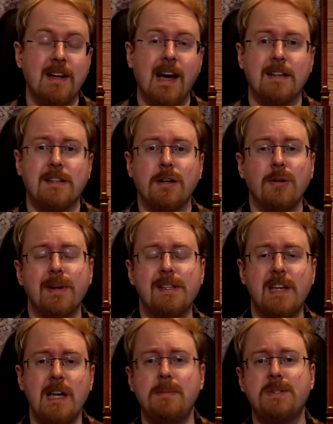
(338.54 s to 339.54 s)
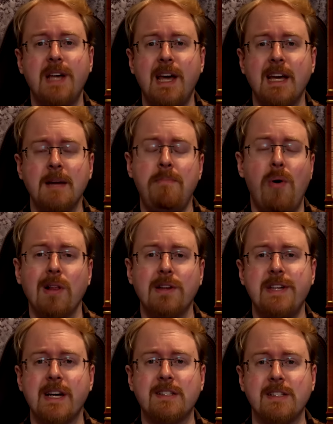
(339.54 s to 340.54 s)
as I always keep saying,
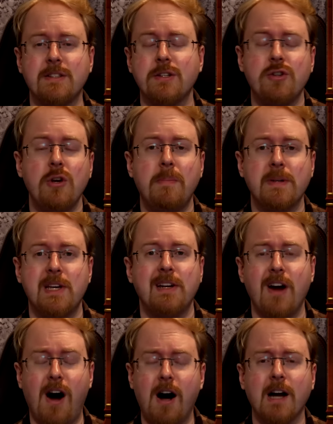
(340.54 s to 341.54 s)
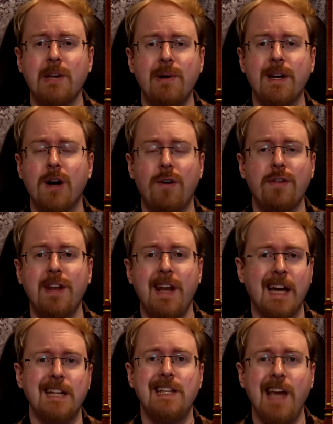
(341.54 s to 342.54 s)
politics is the 2% arguing of the
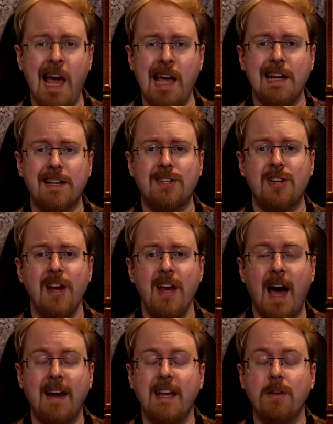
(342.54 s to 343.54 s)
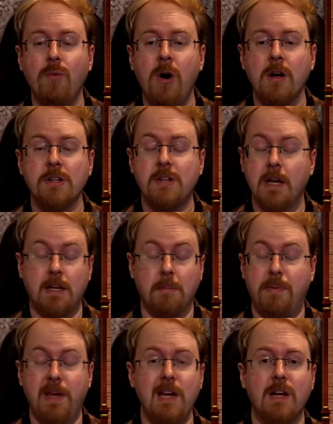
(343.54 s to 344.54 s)
98. And it
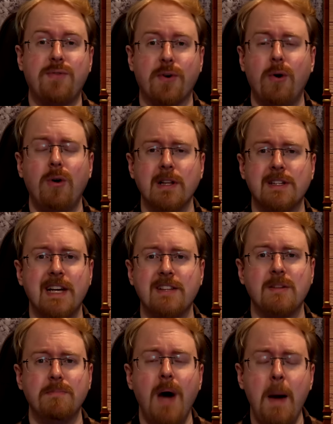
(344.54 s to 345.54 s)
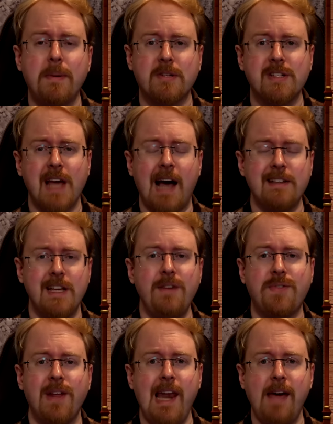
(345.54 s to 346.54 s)
appeared for all intents and purposes, as
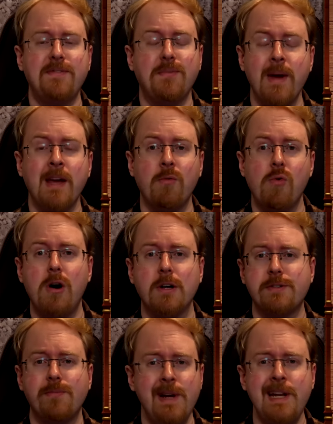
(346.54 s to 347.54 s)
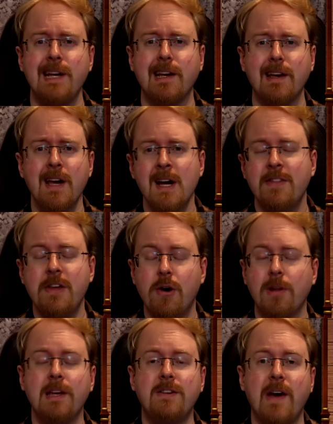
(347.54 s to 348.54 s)
if the left wing was winning. The
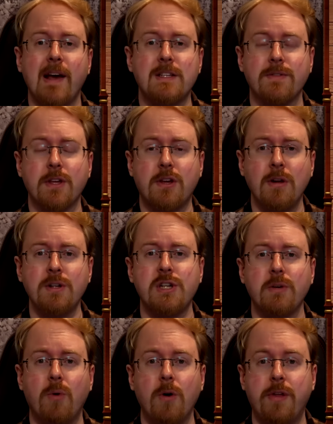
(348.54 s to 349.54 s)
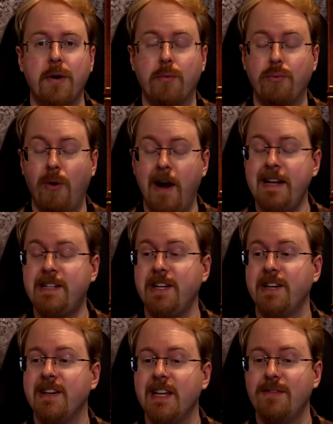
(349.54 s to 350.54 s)
early days of the culture war, the right
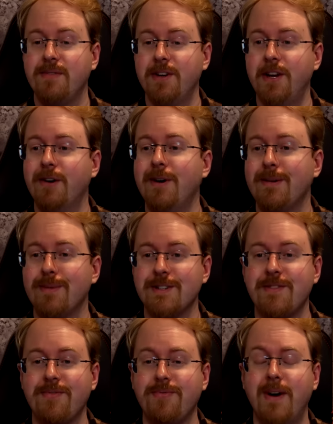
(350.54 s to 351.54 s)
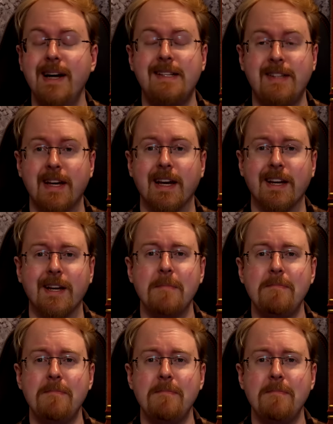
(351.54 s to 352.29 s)
didn't even know it was fighting.